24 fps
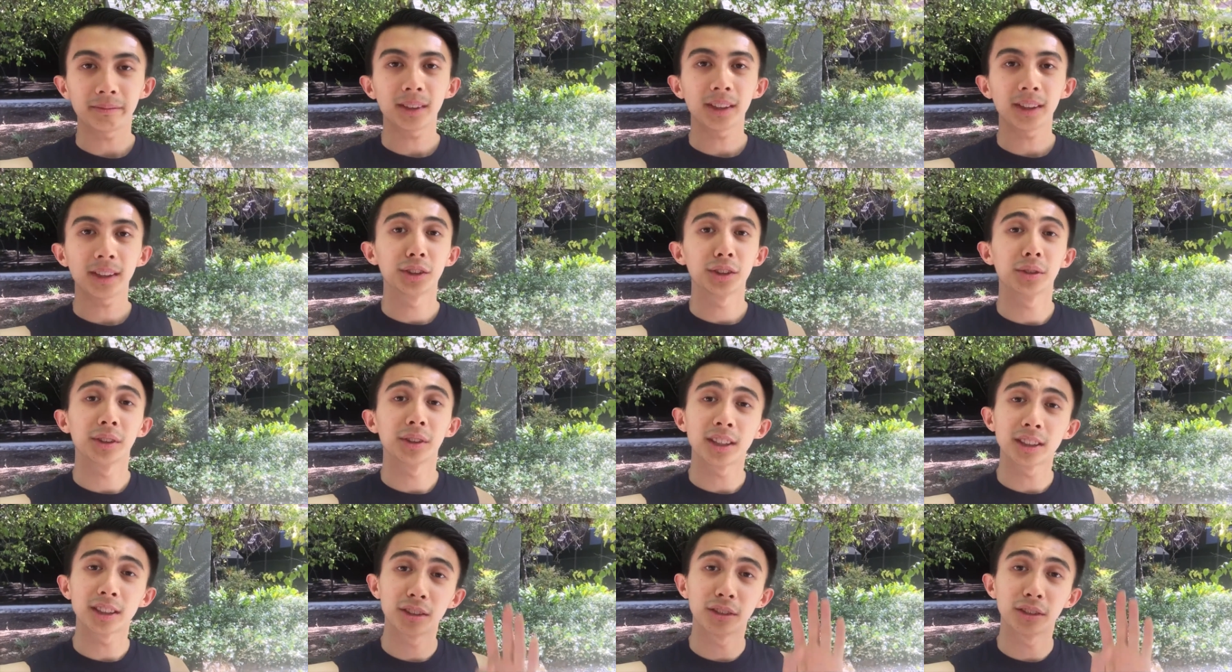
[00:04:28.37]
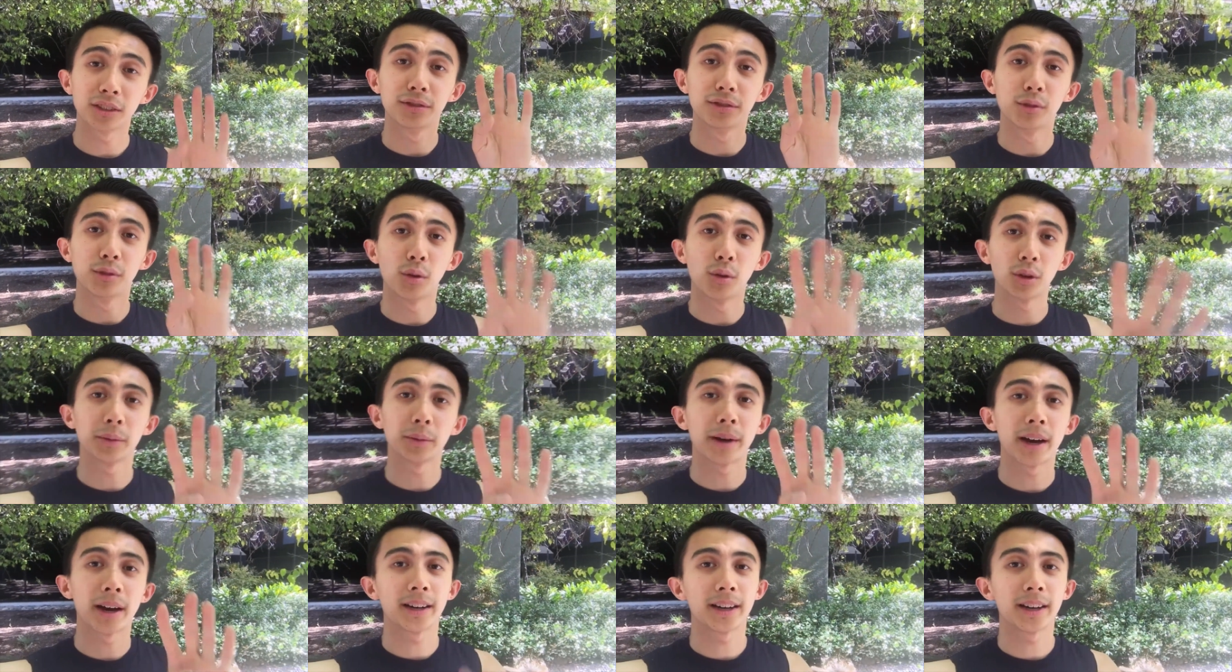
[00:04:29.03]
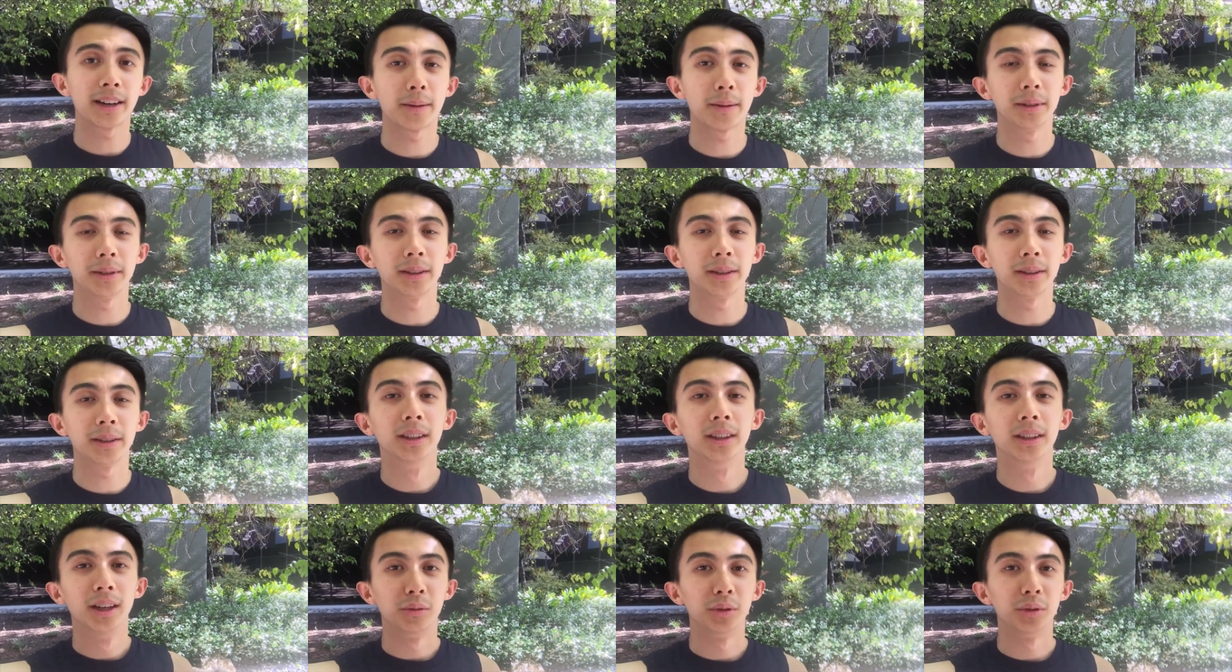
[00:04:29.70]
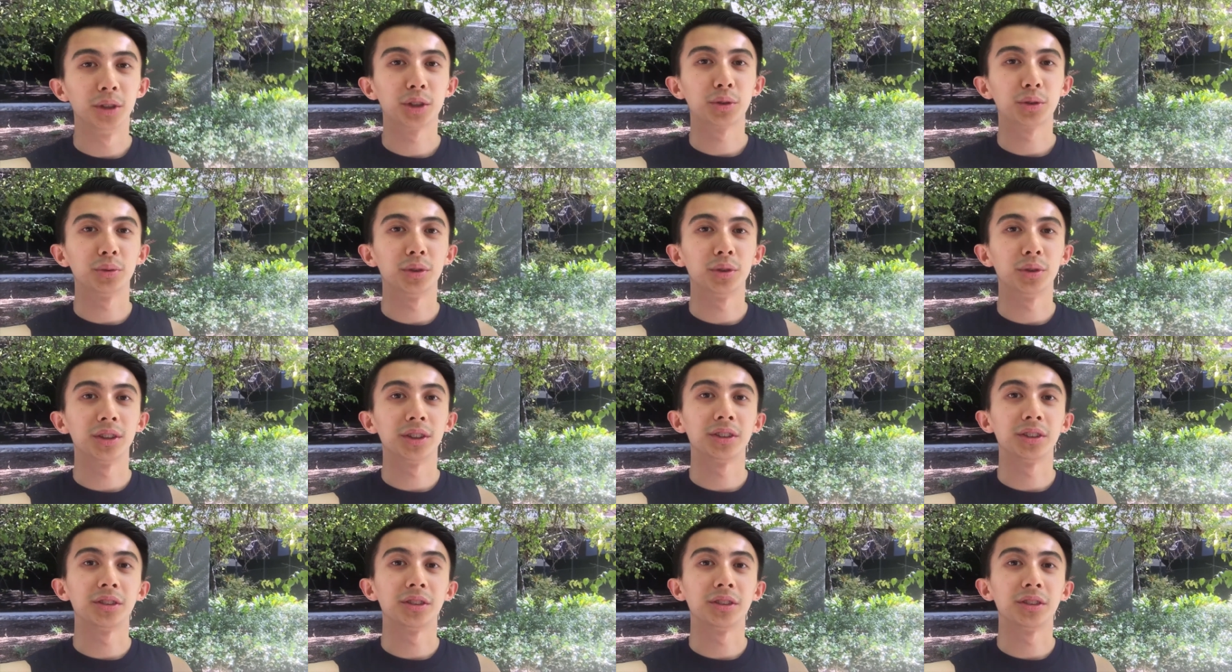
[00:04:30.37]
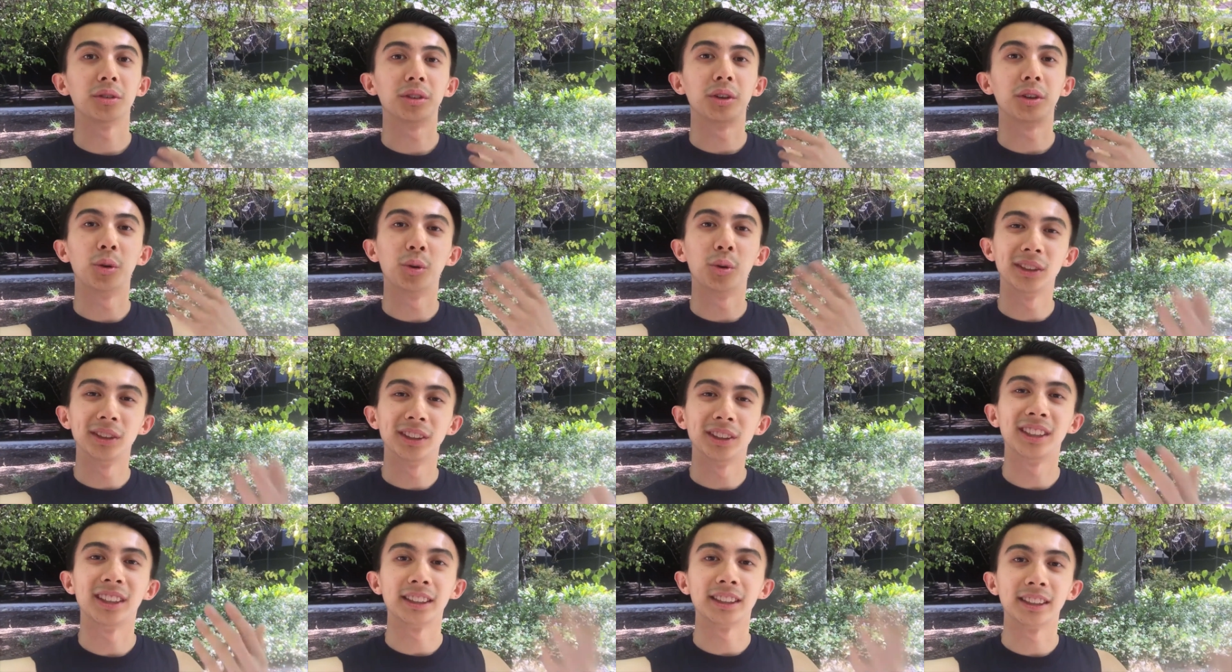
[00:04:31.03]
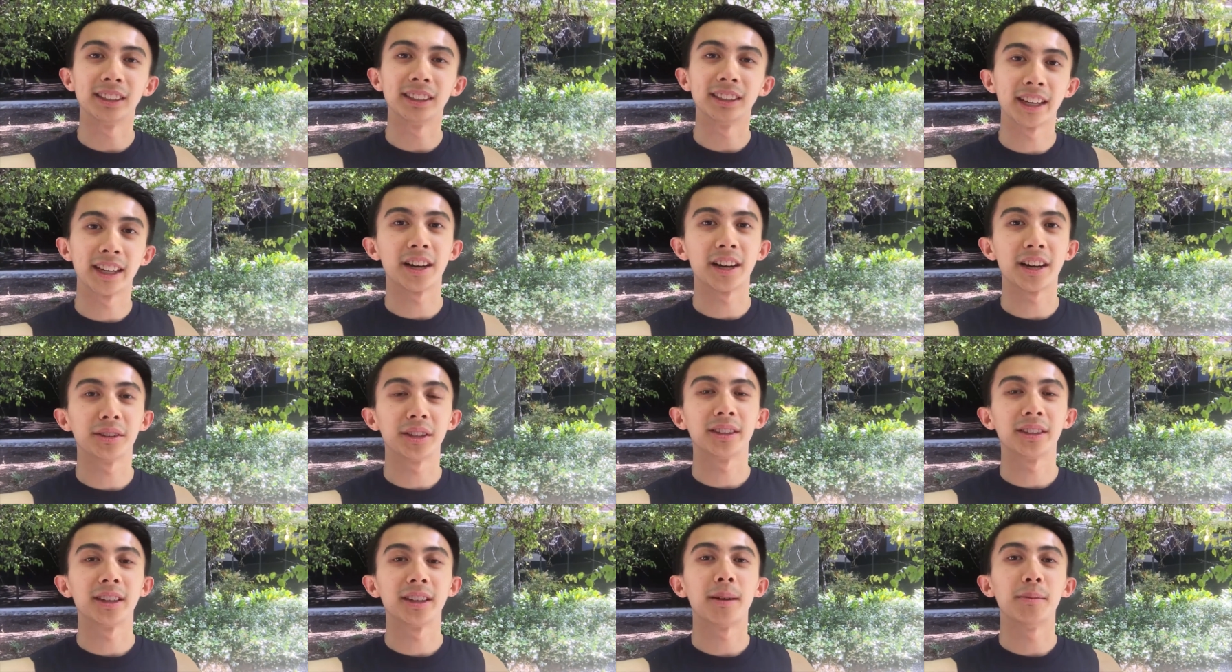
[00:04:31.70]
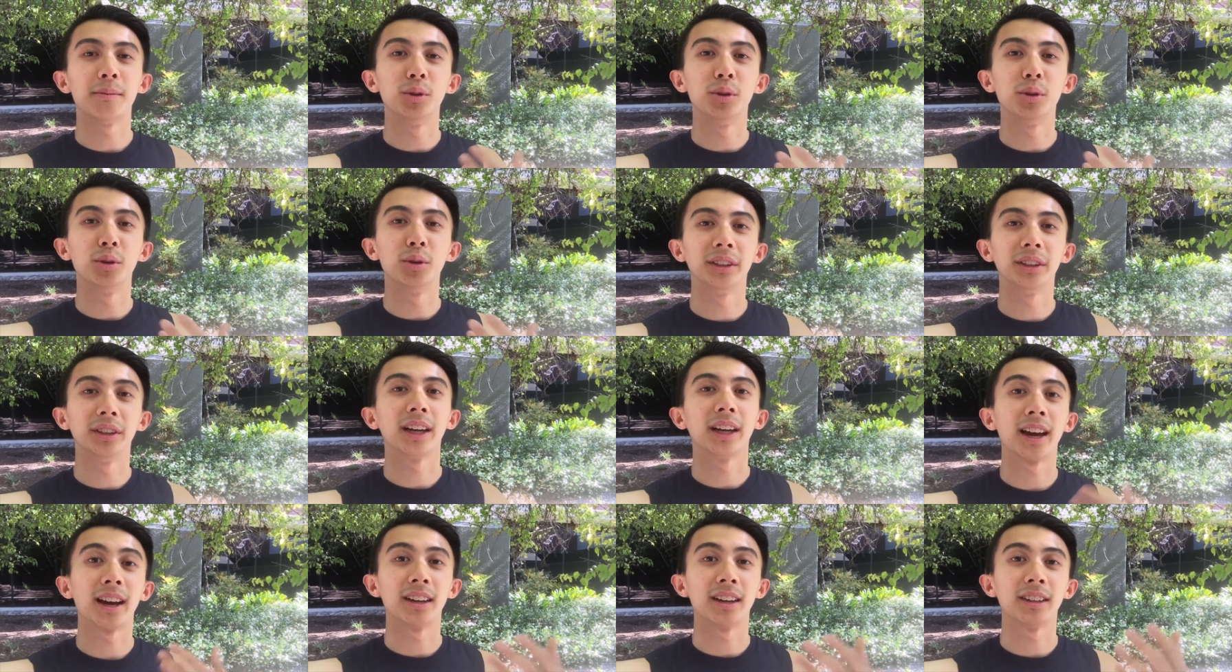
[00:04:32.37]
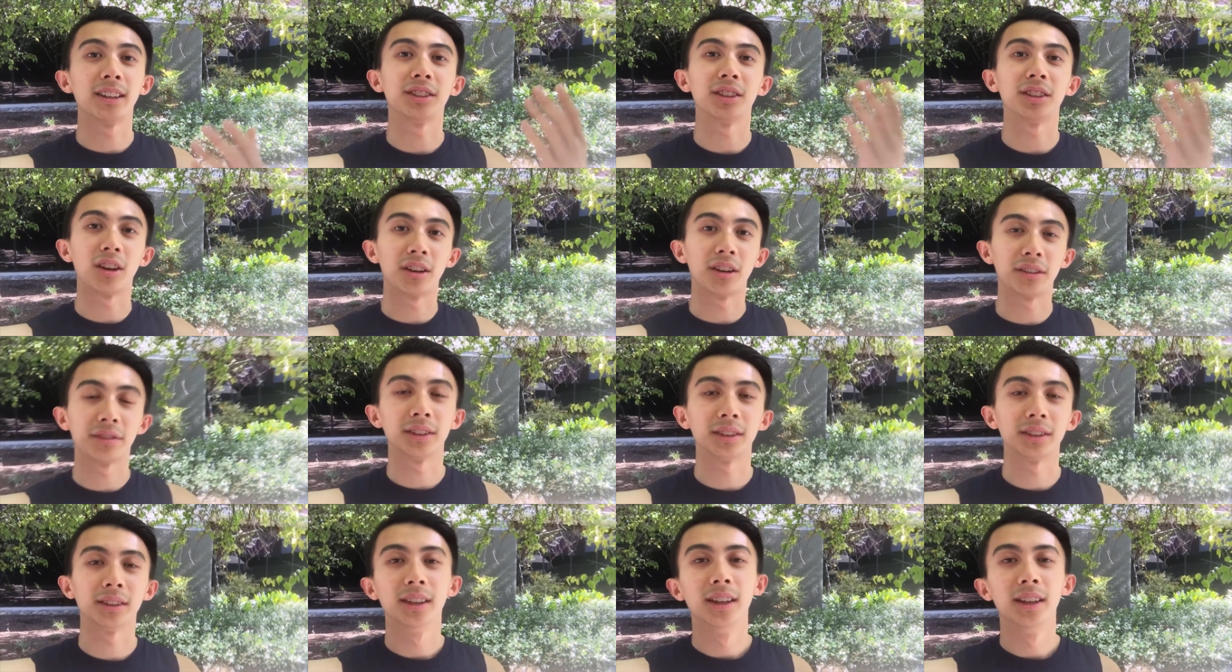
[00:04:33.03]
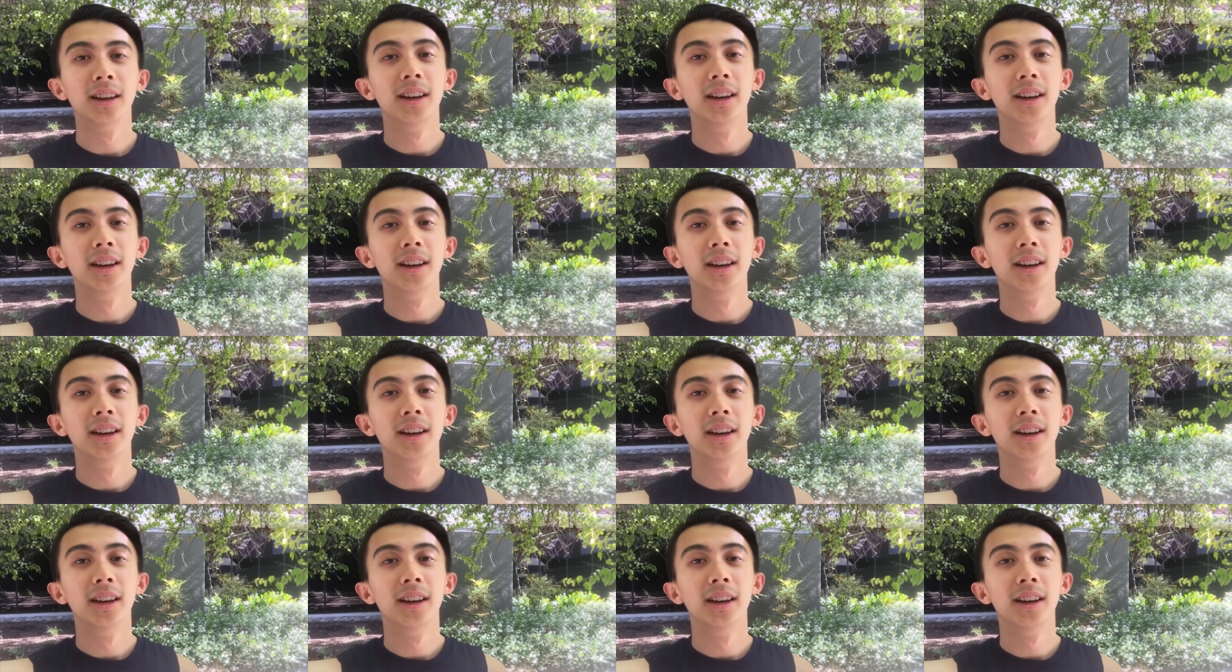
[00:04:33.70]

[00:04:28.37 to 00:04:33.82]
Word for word: So that's the fourth bad habit, which was, you know, always sitting down and not moving as often.